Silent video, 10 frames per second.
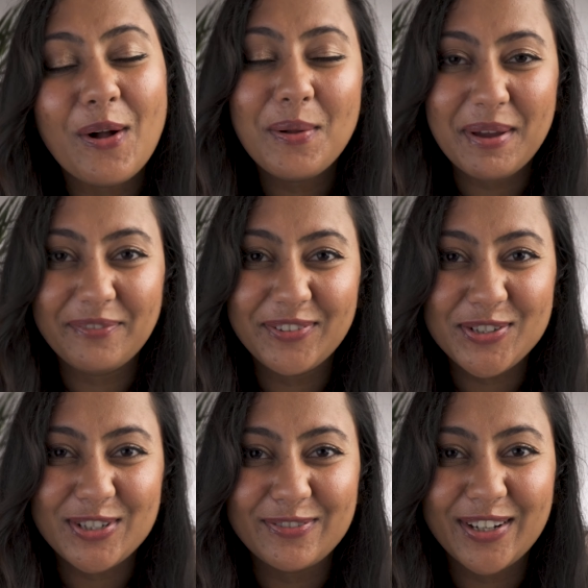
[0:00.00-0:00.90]
all my
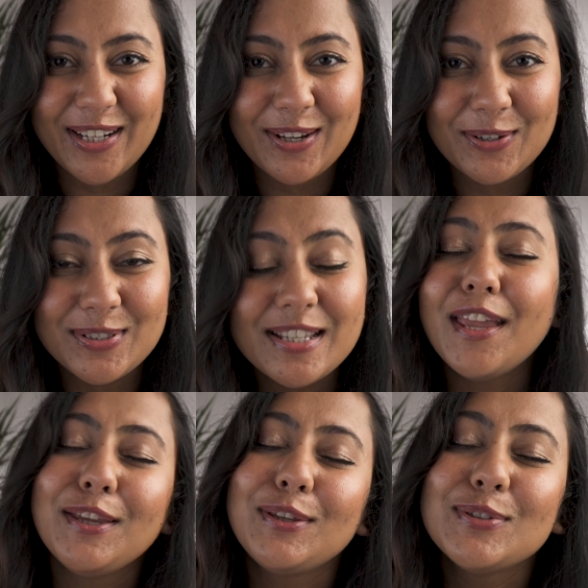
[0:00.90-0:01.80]
future videos.
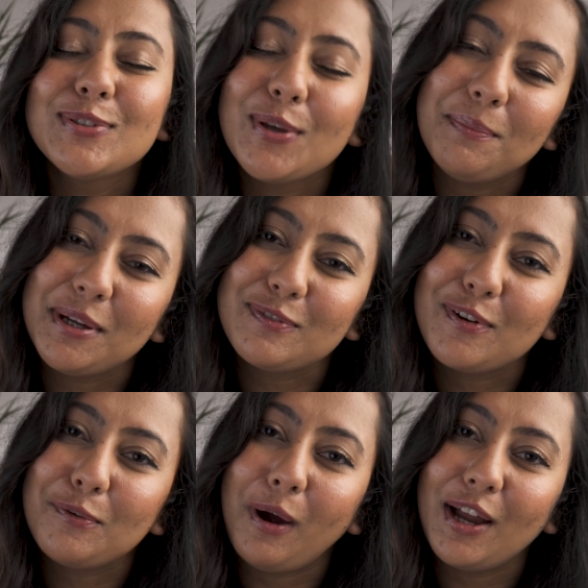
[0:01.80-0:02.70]
Thank you so much
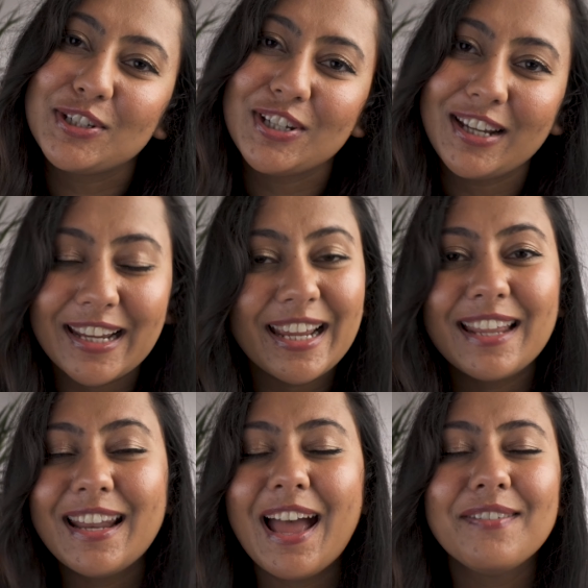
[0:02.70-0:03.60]
for watching,
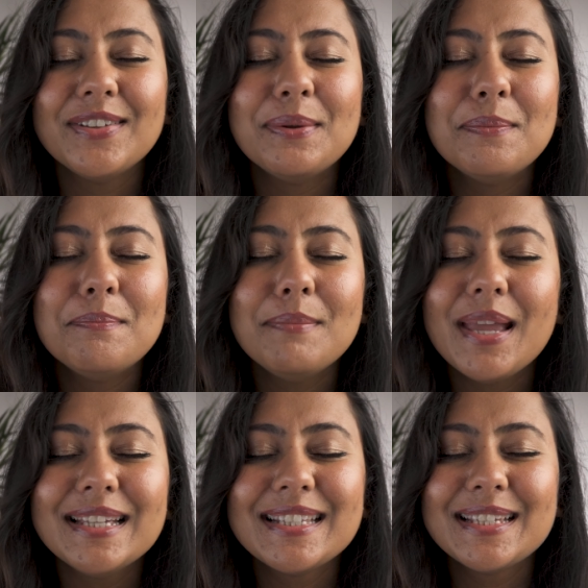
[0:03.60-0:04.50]
and have an
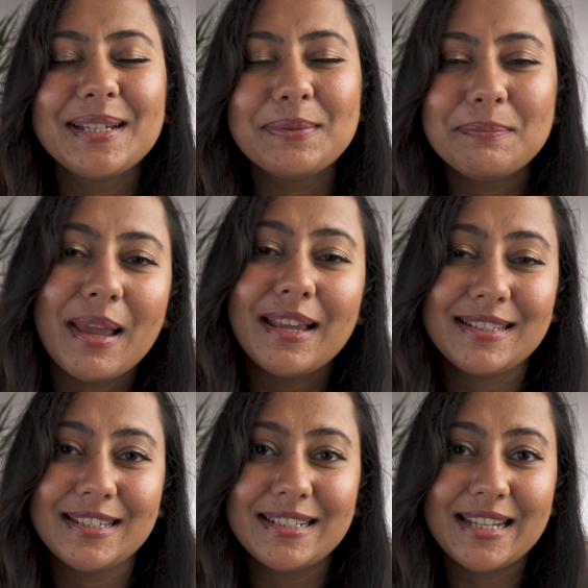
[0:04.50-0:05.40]

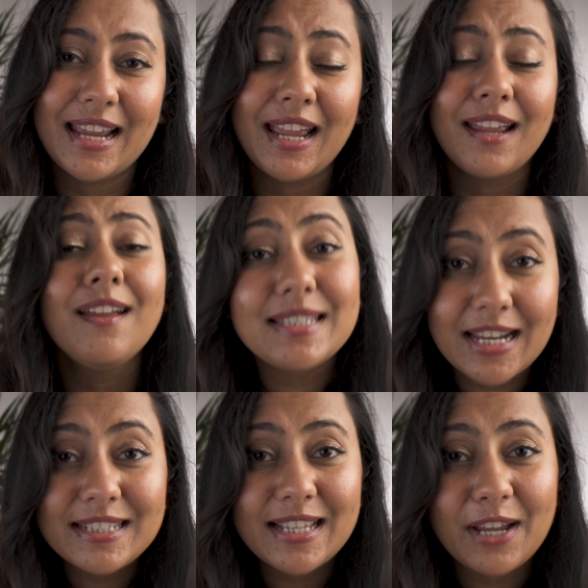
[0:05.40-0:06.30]
amazing day.
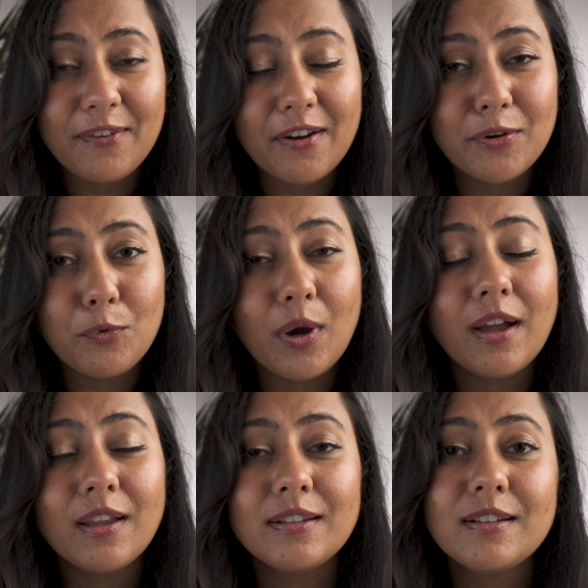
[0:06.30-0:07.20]
Stay safe,
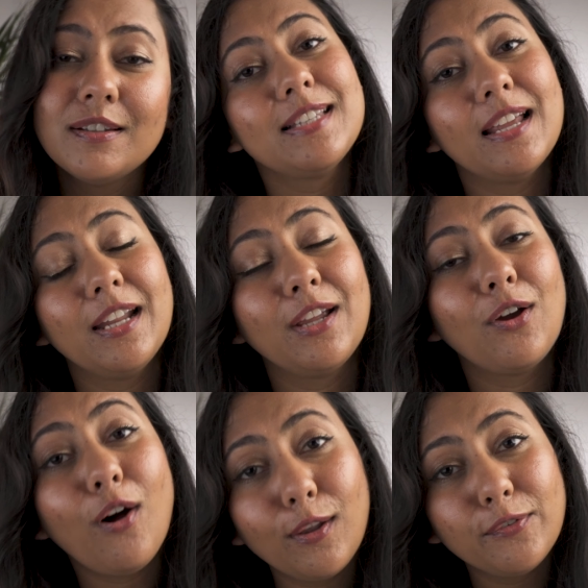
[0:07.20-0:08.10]
everyone. Sending
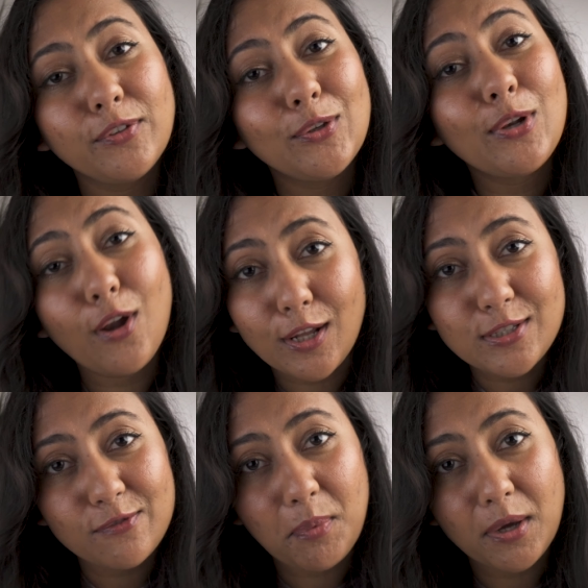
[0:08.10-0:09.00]
all of you lots
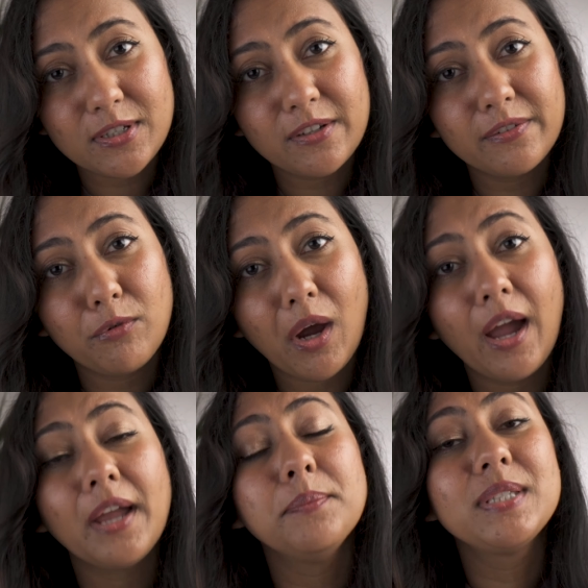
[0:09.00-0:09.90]
of positive
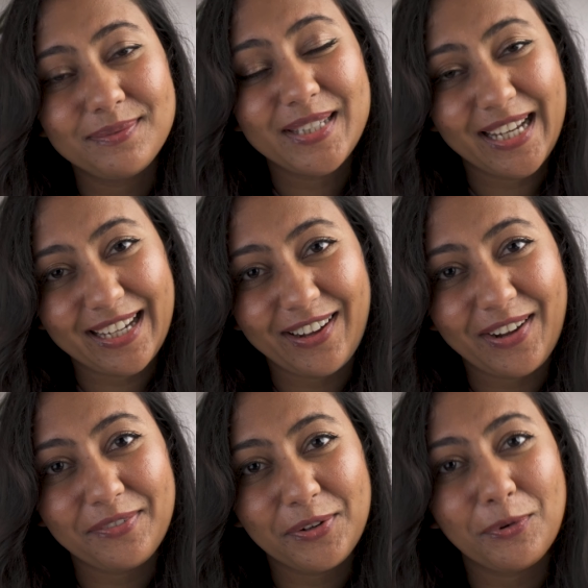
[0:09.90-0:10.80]
vibes. Take care,
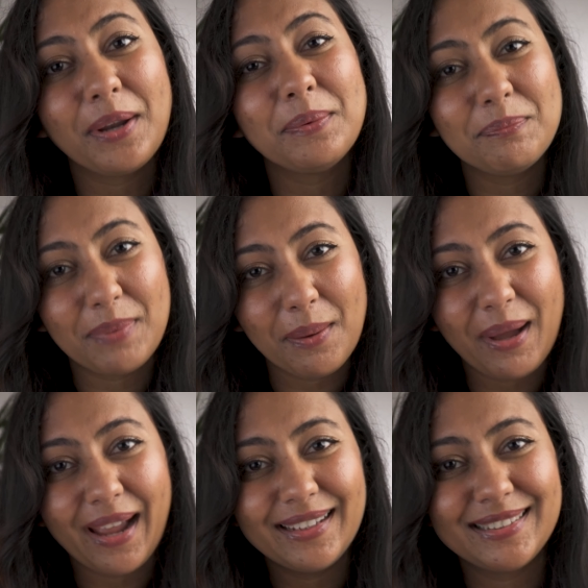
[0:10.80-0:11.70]
everyone.
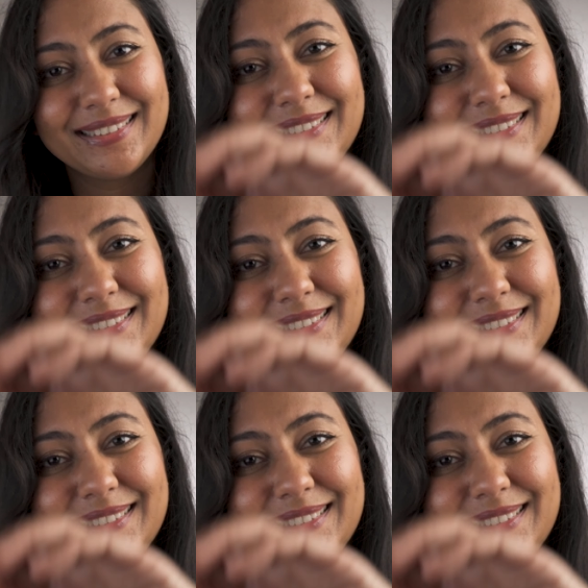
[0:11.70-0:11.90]
Bye-bye.